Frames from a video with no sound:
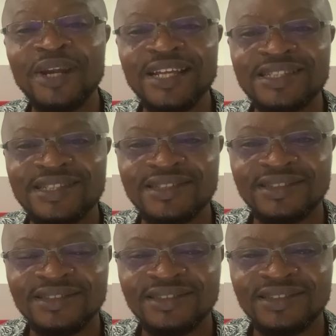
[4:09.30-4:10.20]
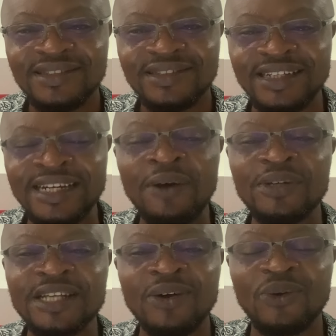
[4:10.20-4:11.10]
minutes. That
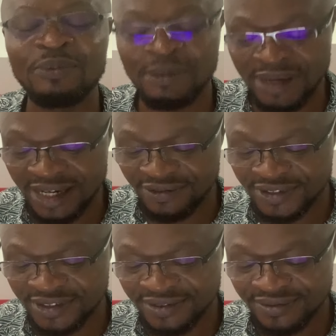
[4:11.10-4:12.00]
was how Cole Palmer left.